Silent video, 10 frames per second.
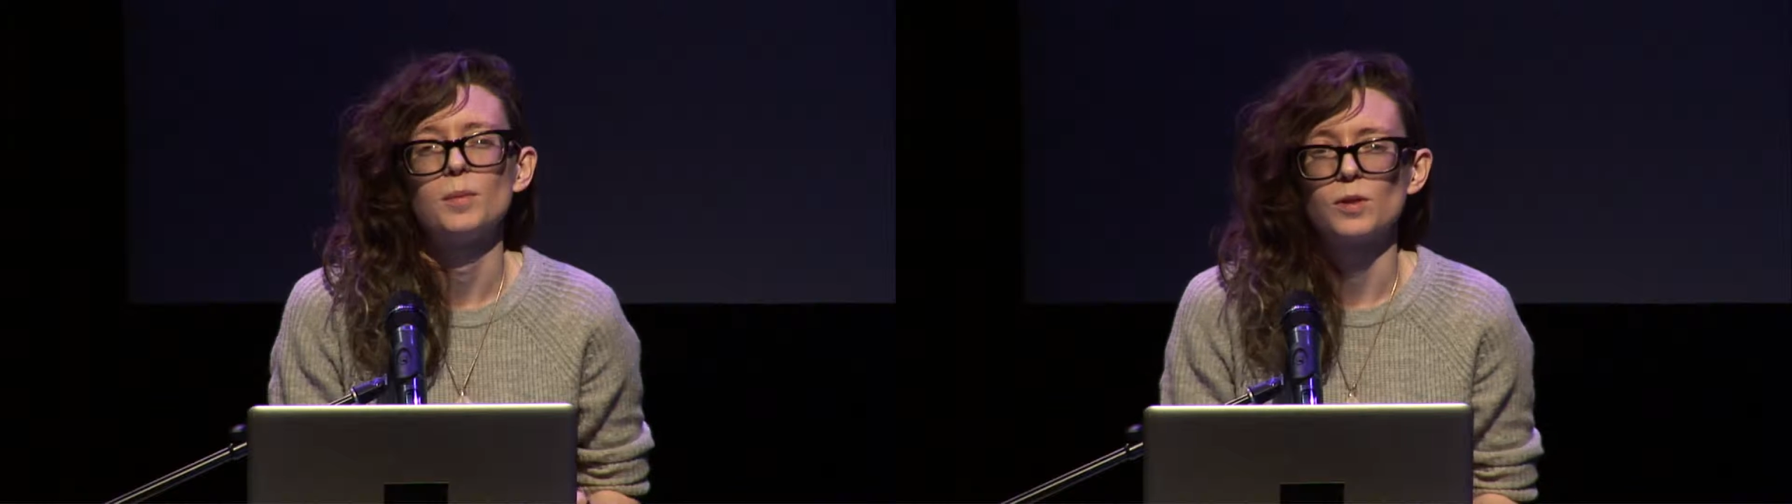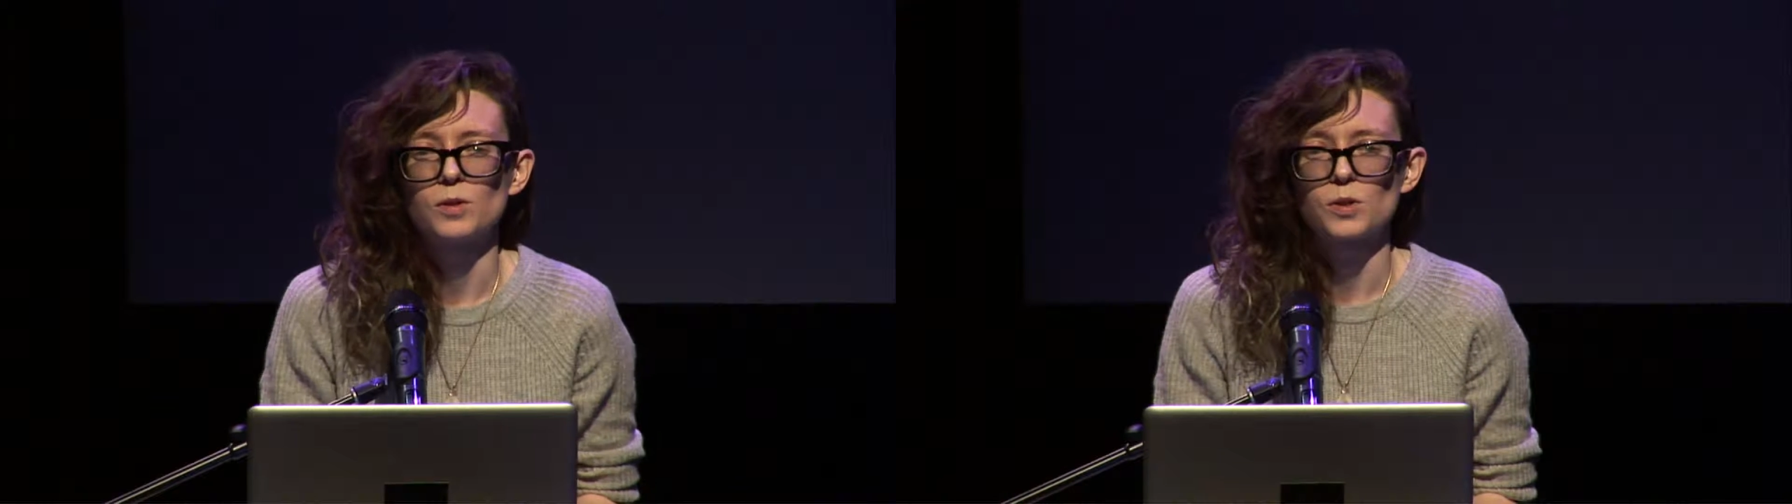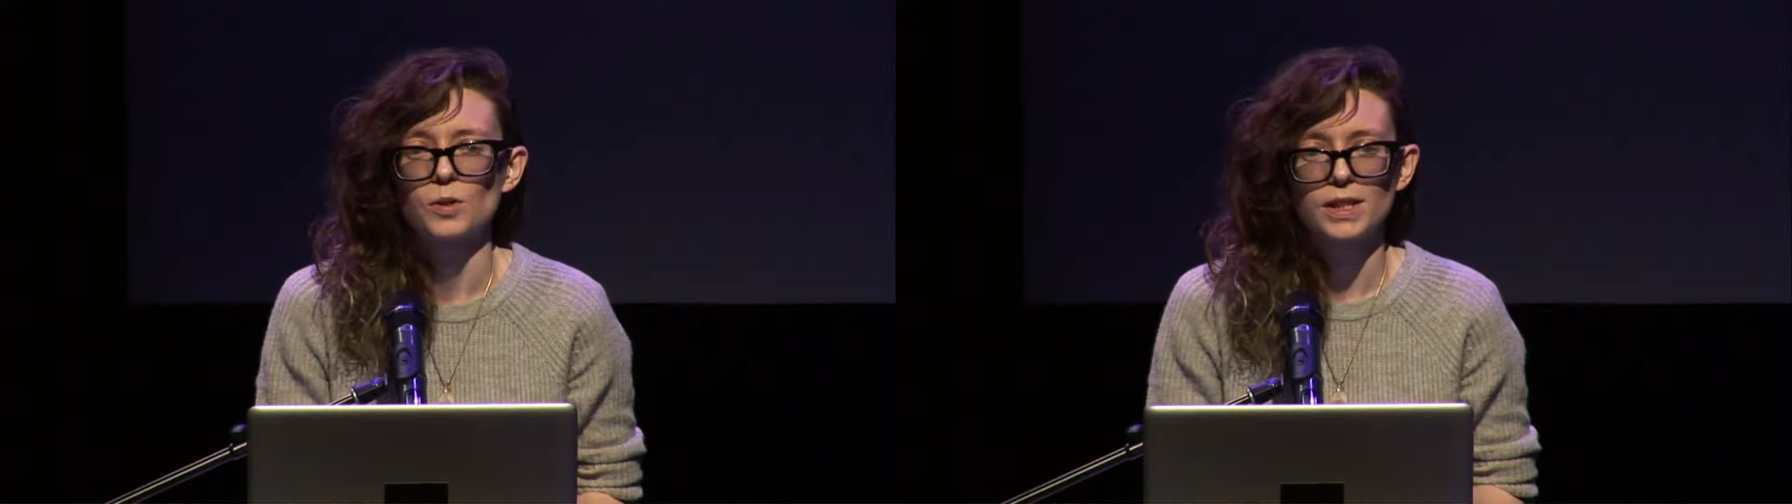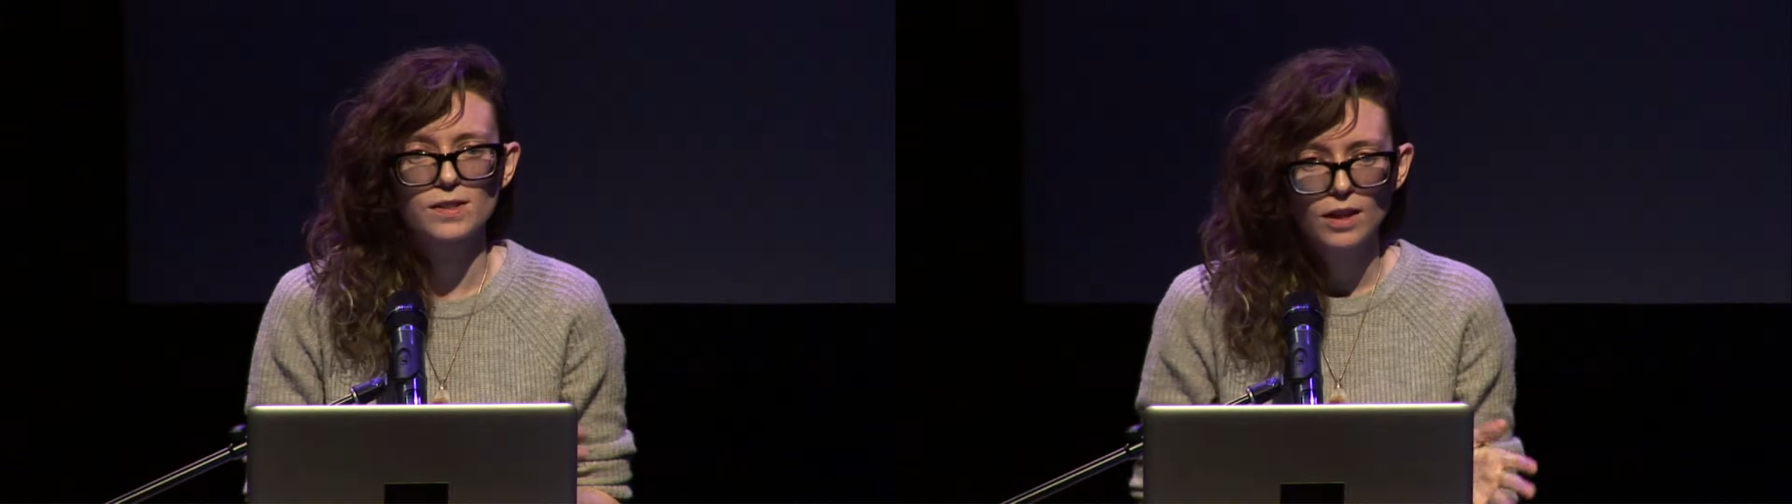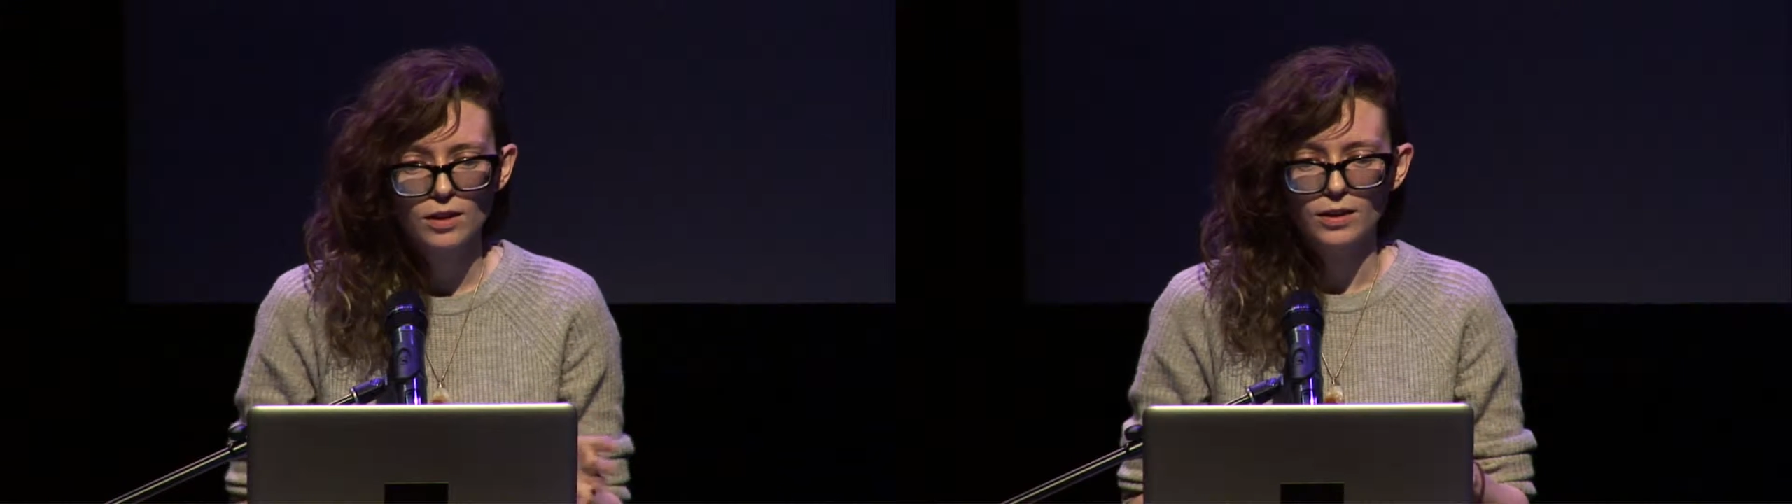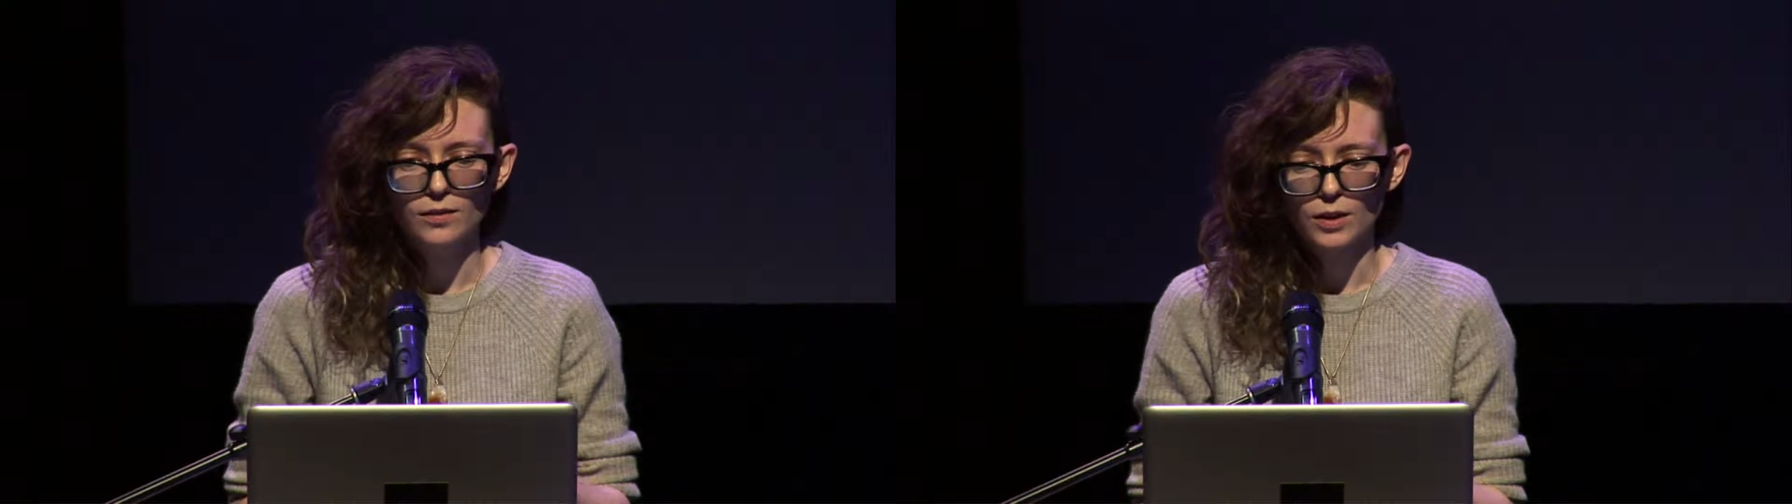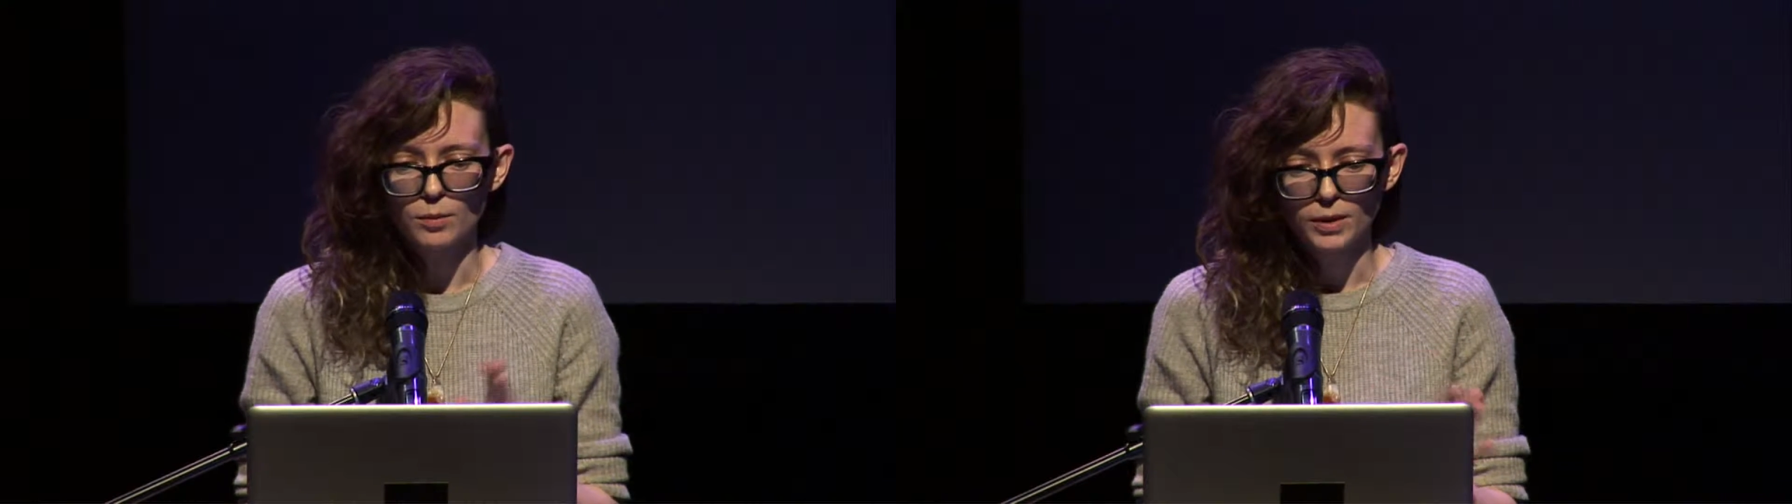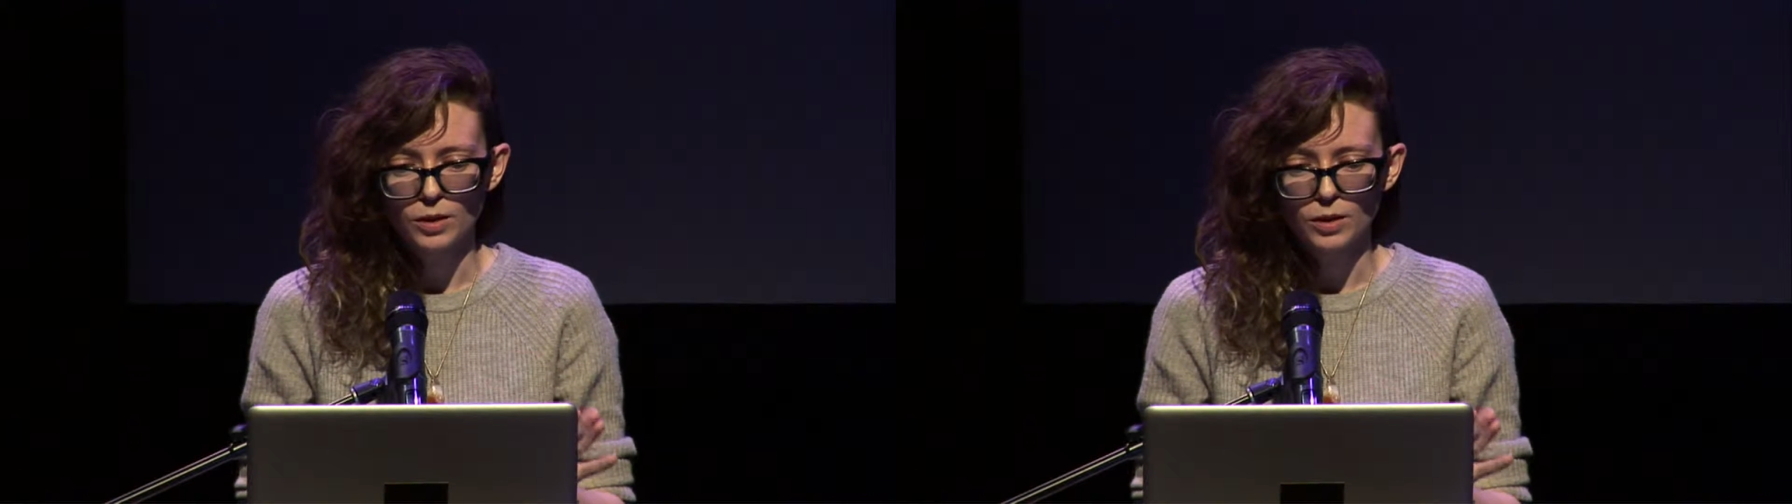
of those stories, not all of them.